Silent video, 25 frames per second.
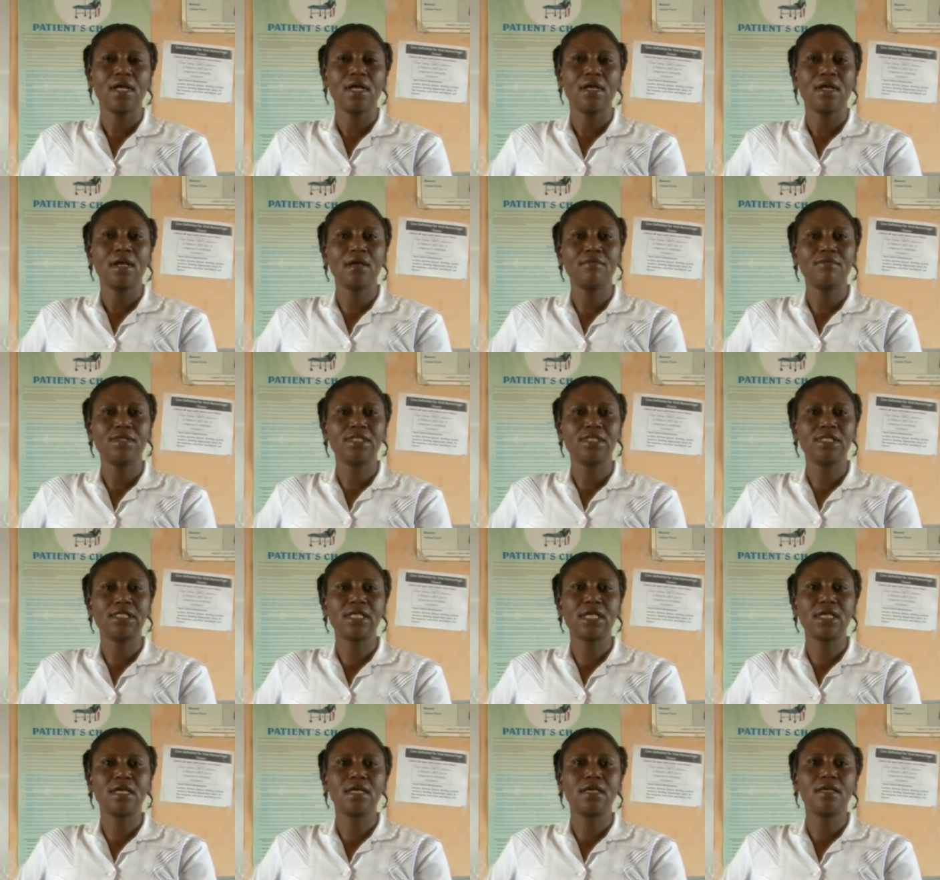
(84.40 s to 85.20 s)
Let me
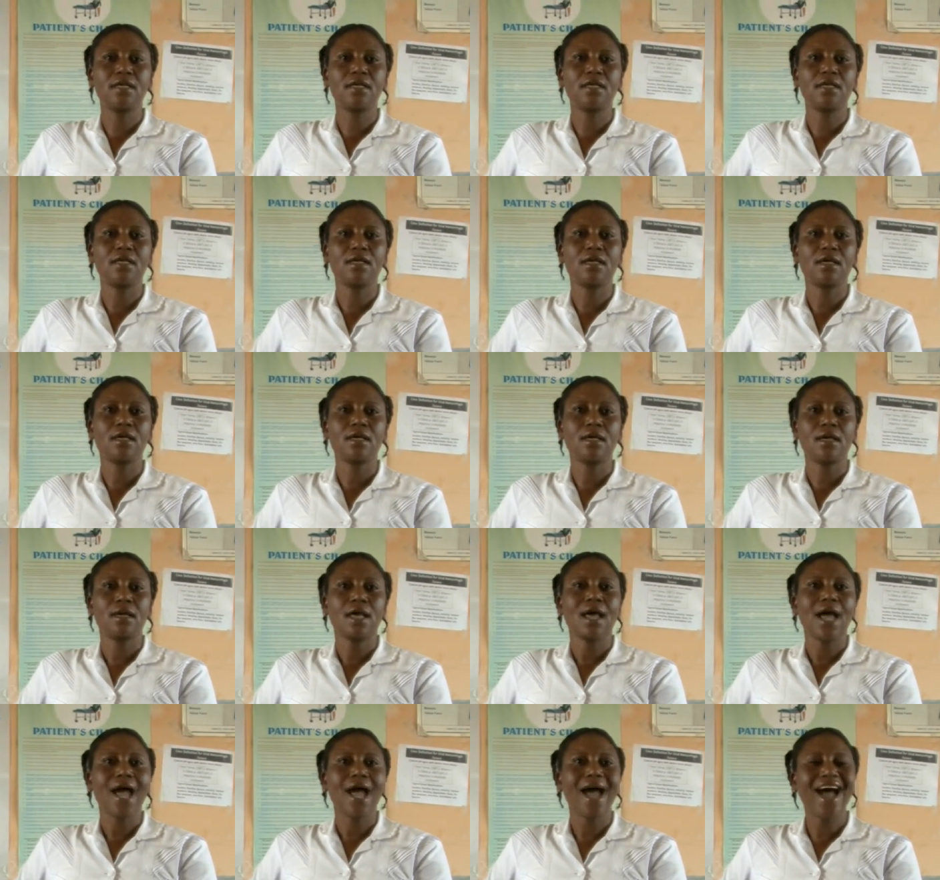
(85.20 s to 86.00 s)
say
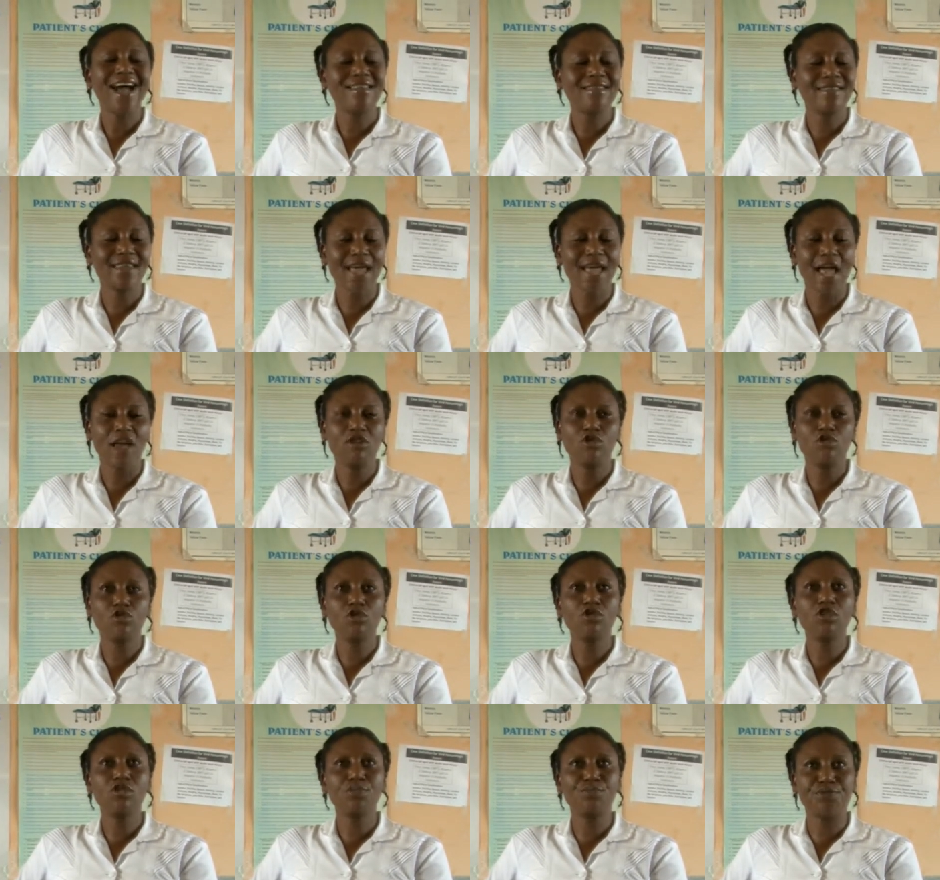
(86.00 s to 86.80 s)

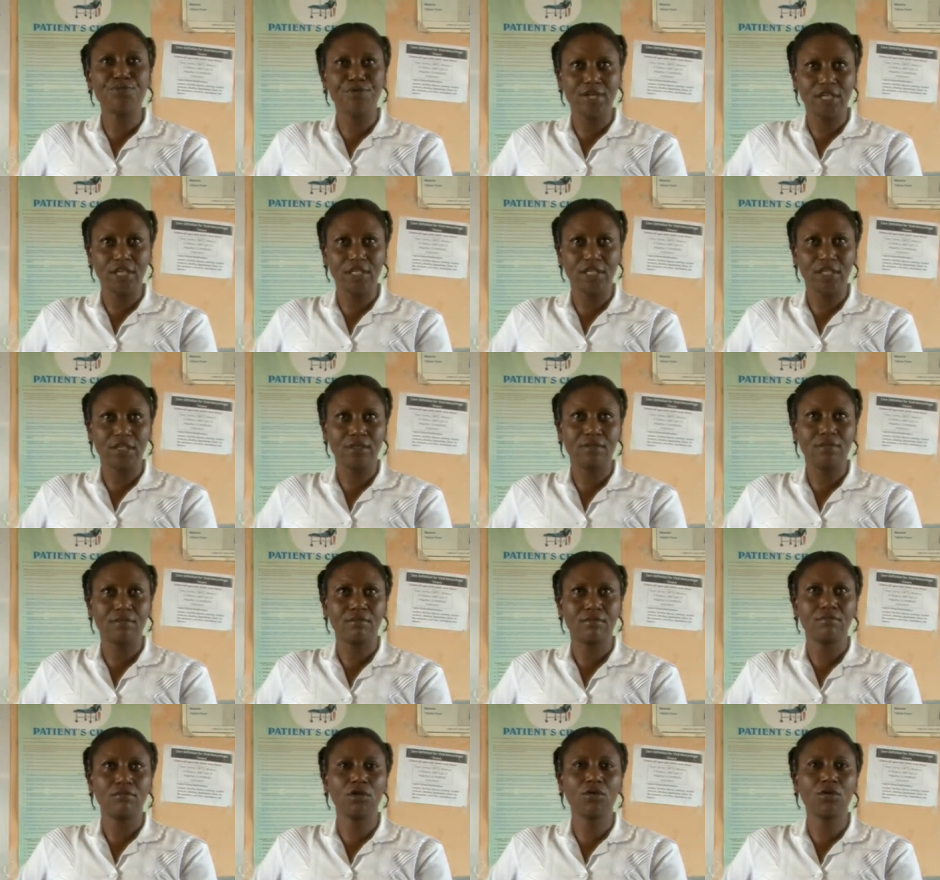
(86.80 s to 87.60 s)
undiagnosed bridge,
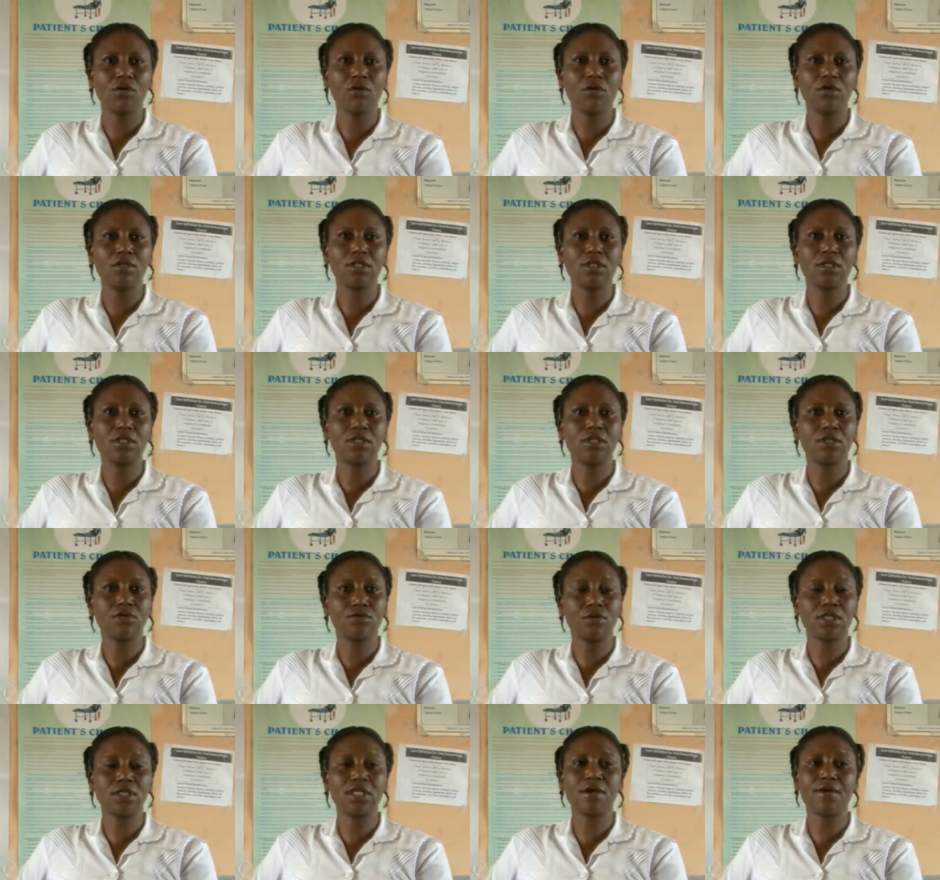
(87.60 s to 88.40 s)
because
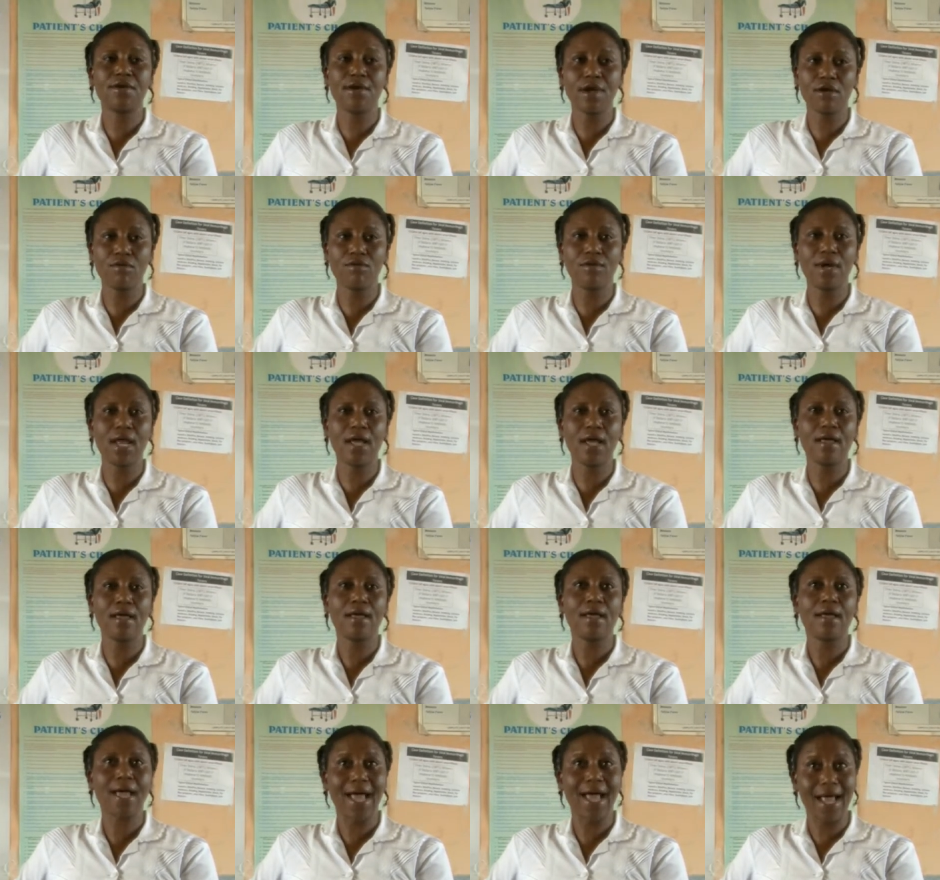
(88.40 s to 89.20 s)
she was a regular
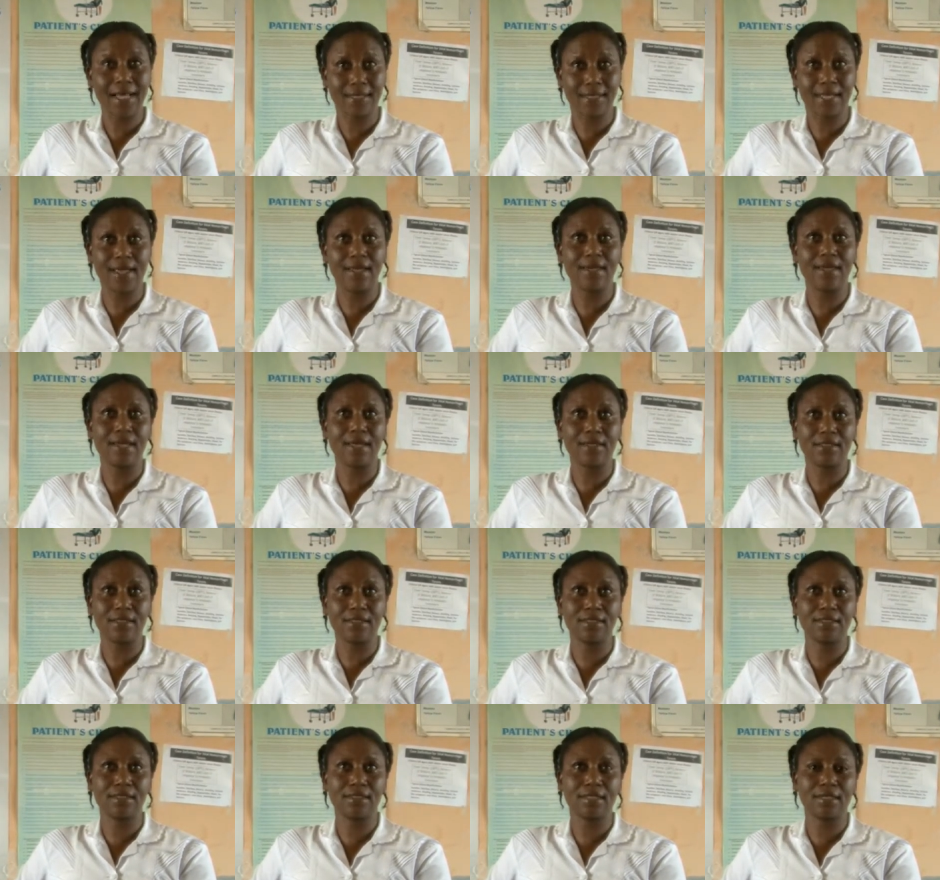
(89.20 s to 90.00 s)

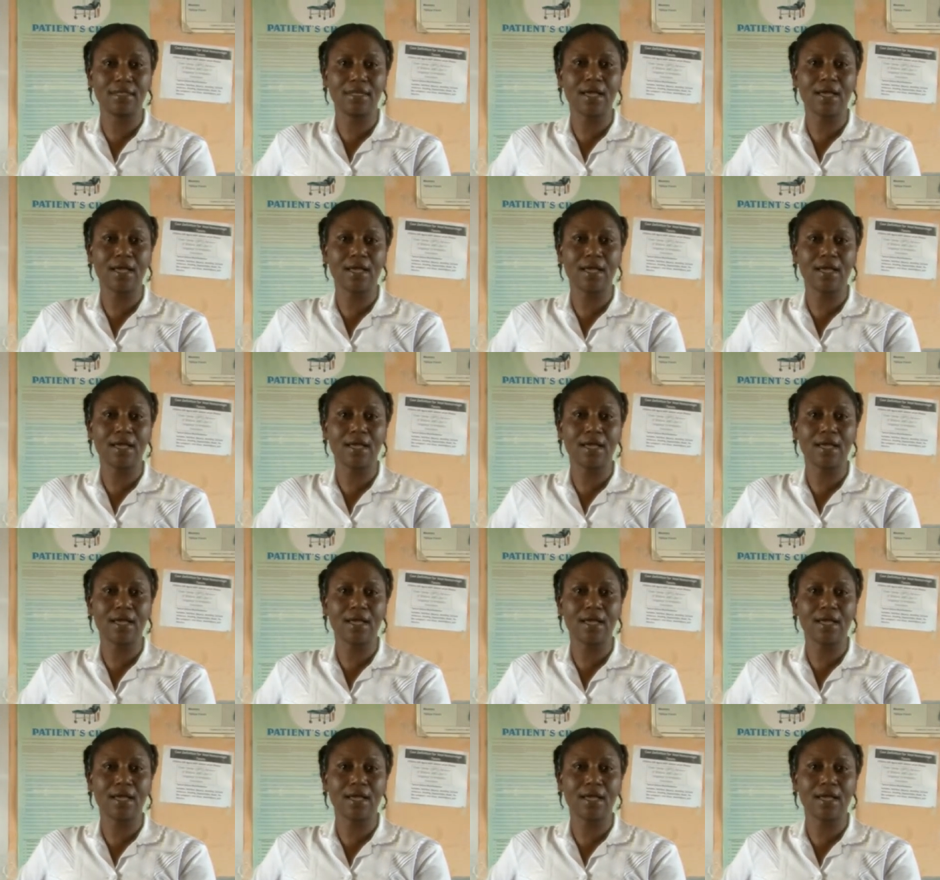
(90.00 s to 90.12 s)
attendant,